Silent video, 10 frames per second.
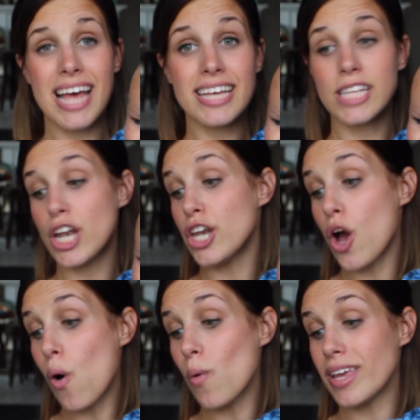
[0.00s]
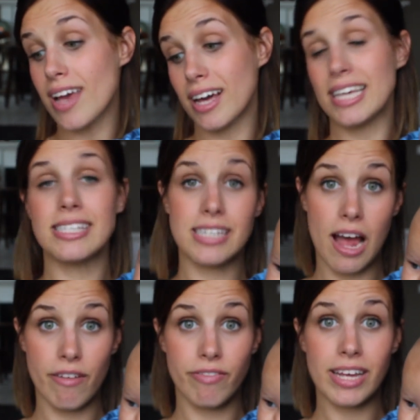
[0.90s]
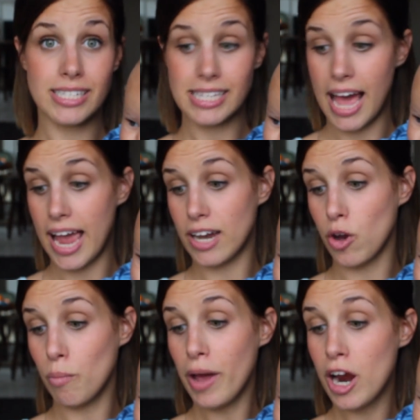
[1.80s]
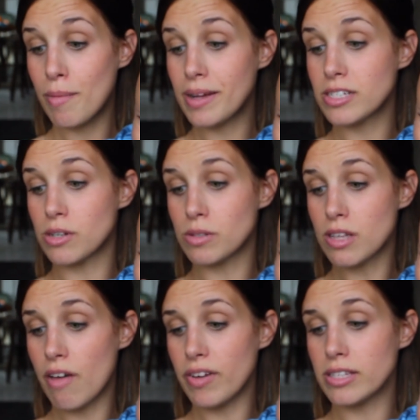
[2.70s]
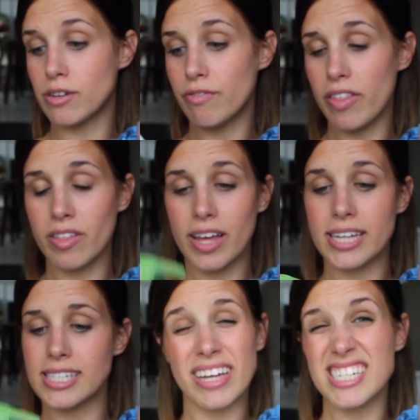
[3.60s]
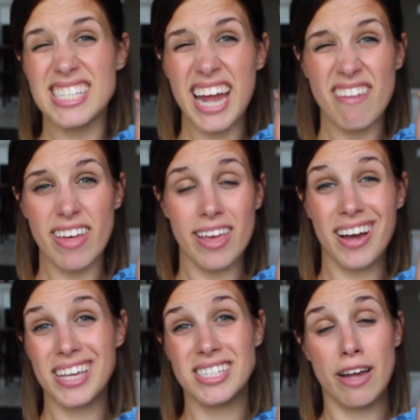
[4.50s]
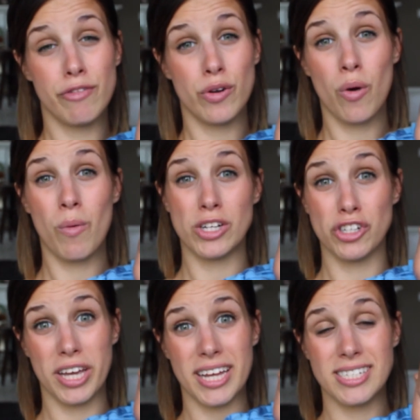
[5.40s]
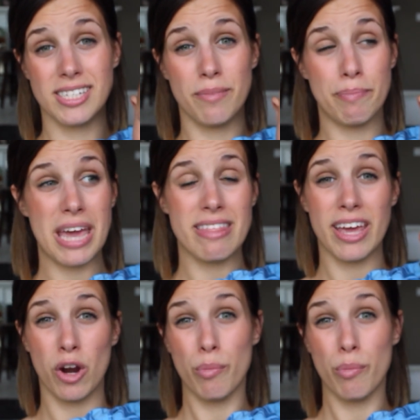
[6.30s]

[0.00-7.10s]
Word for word: says no yucky stuff inside. No parabens, no sulfates, no phthalates. It doesn't have that yucky stuff you don't want your kids bathing